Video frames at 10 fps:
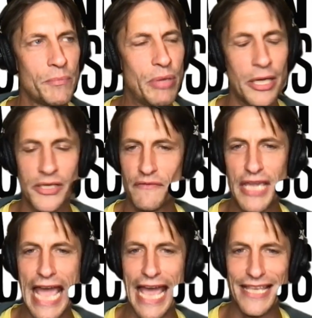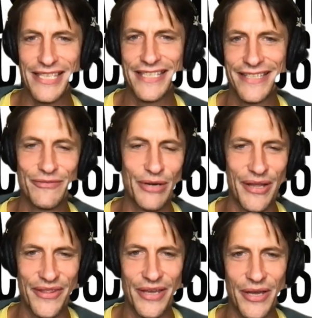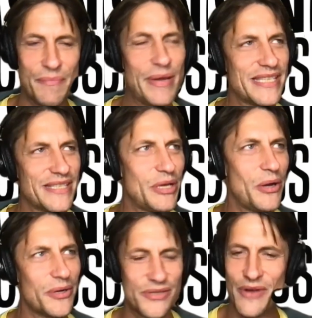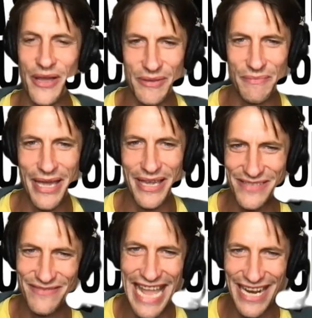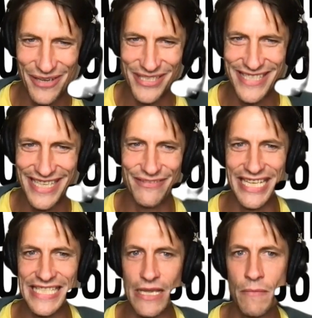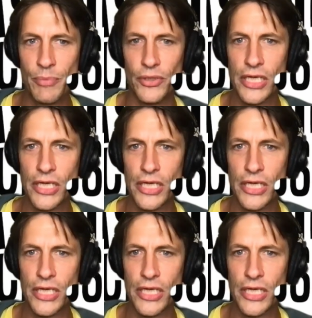piles of cats rather than piles of dogs rather than piles of Lego, to give an example.